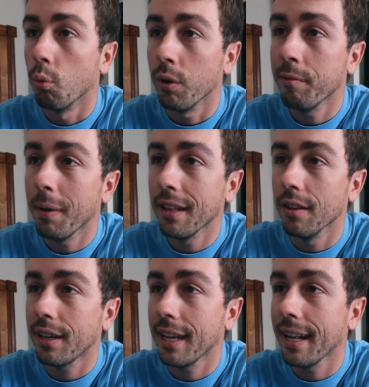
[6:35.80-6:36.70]
We've been
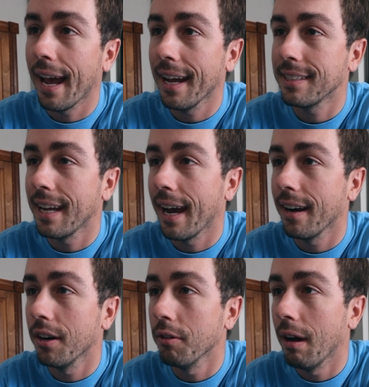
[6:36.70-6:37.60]
looking at
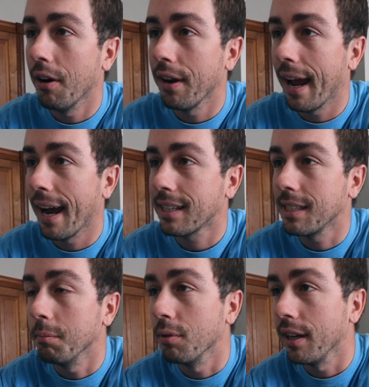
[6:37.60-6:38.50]
data around
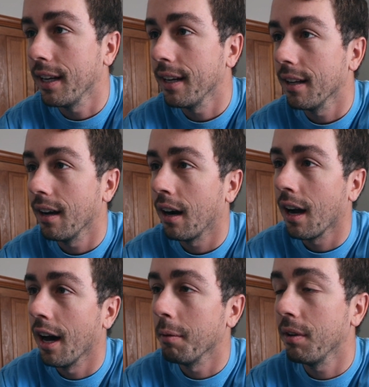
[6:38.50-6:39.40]
Axie breeding
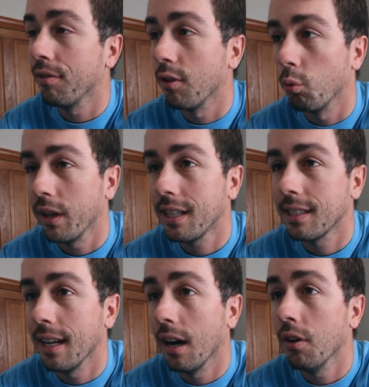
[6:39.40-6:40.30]
economy for weeks
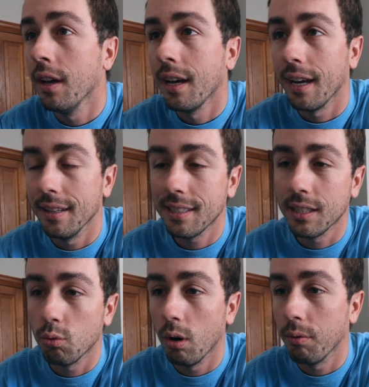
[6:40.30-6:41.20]
now, and this
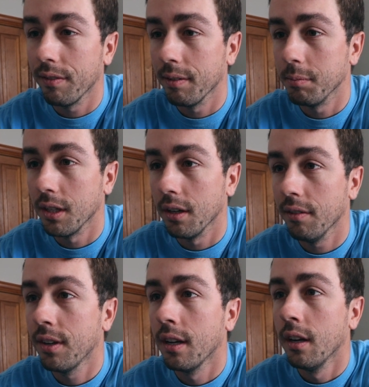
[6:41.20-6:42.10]
is what we've
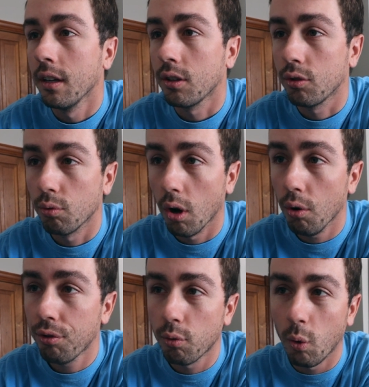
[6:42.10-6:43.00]
observed.
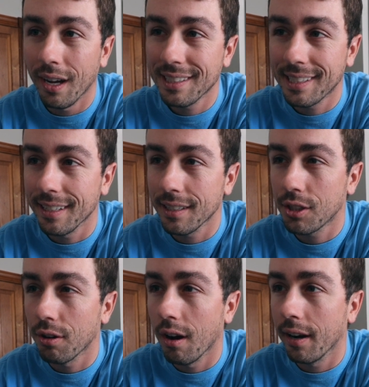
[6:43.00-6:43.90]
Growth, while still
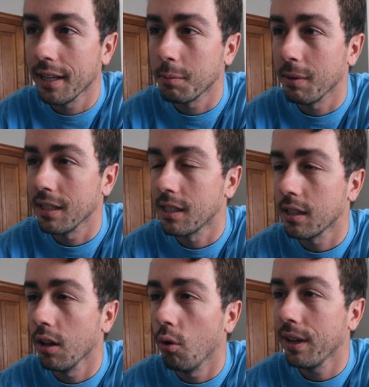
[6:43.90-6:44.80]
strong, has been
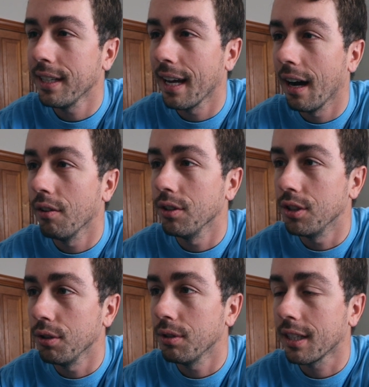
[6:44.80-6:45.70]
slowing down
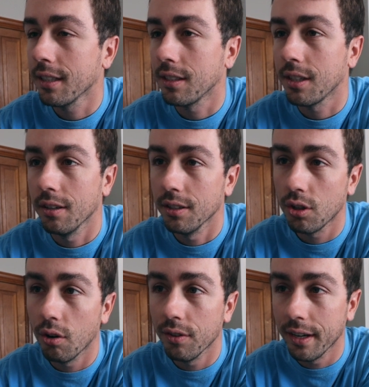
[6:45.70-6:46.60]
due to concerns
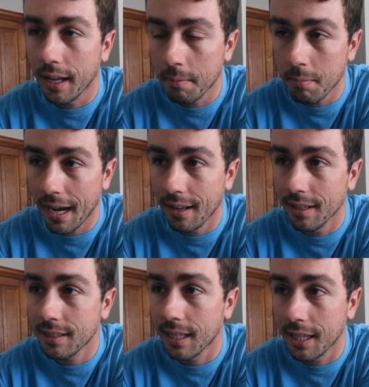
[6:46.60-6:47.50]
over an
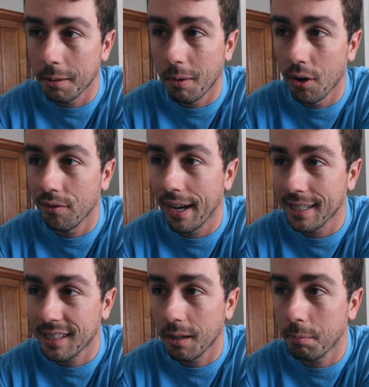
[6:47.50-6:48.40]
imbalance in the amount of
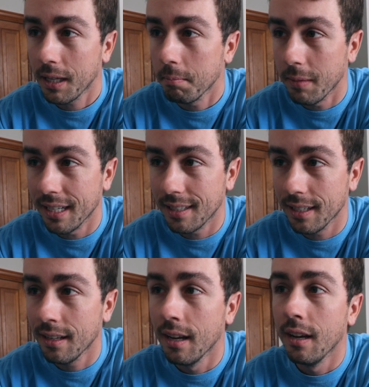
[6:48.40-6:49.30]
SLP
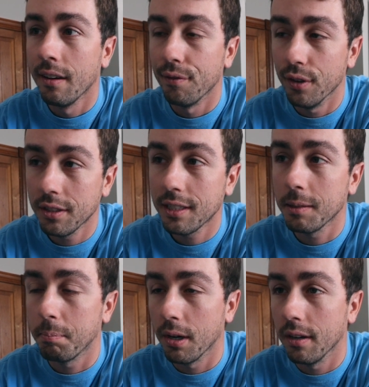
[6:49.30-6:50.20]
minted
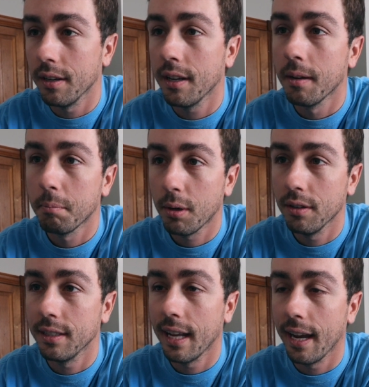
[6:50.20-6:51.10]
versus burned
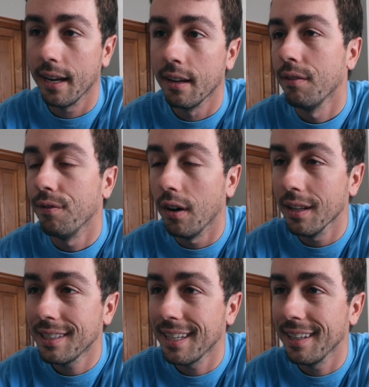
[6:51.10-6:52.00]
per day.
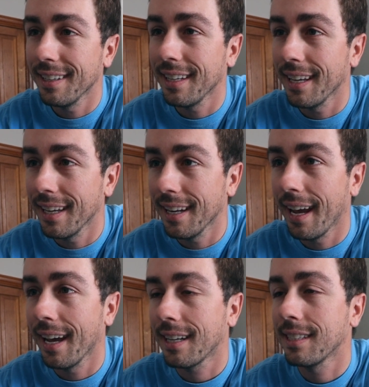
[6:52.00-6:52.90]
Volatility in
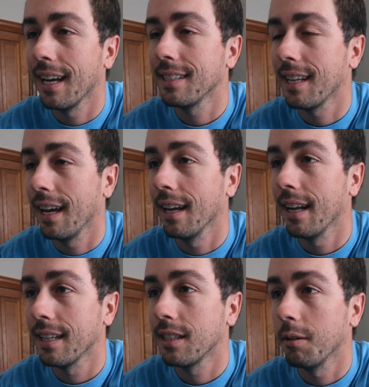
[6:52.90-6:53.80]
AXS and
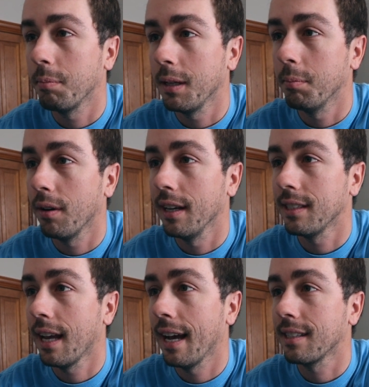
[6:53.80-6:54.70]
SLP price
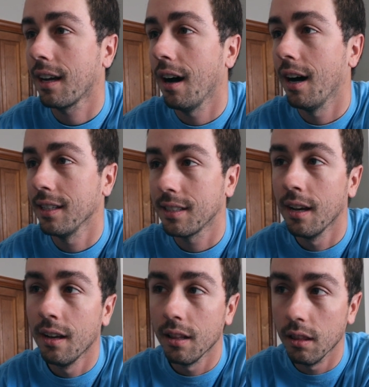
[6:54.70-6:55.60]
has caused
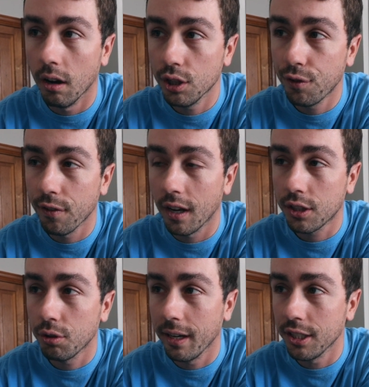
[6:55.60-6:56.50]
large
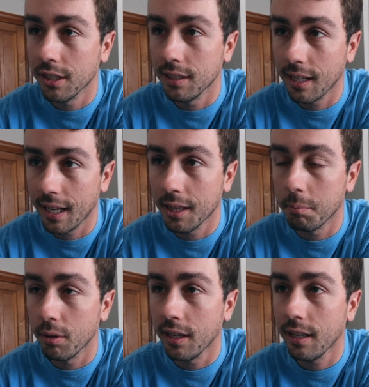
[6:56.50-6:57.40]
fluctuations in the
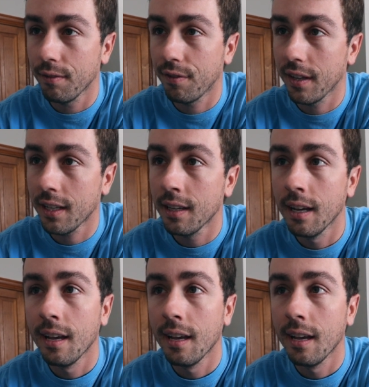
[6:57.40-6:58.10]
breeding fee.